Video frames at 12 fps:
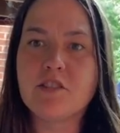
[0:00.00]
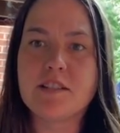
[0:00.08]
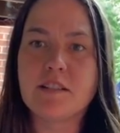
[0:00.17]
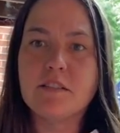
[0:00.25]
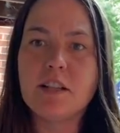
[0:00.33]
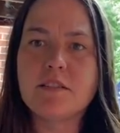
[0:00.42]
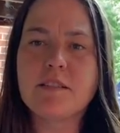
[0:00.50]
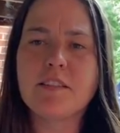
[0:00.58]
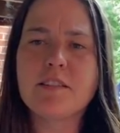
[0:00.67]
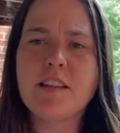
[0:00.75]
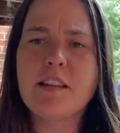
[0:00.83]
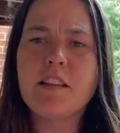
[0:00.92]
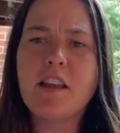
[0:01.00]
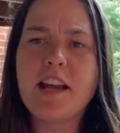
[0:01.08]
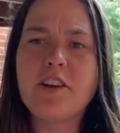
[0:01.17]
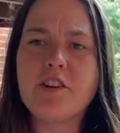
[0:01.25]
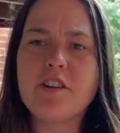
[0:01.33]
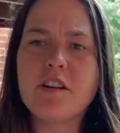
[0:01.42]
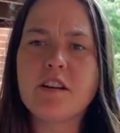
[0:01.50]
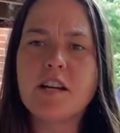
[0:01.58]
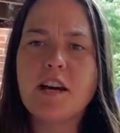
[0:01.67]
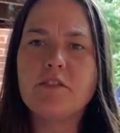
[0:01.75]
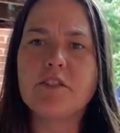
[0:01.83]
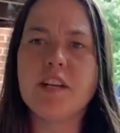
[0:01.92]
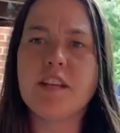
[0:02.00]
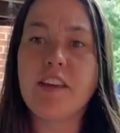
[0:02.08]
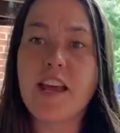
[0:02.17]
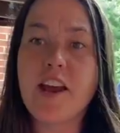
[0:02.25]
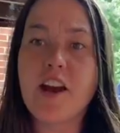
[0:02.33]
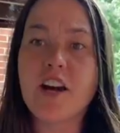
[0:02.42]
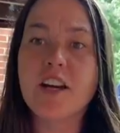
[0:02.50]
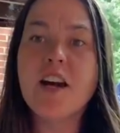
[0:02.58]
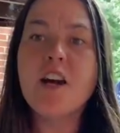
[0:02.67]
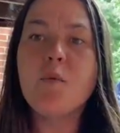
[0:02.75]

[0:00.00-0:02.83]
Just a thin layer covering the air.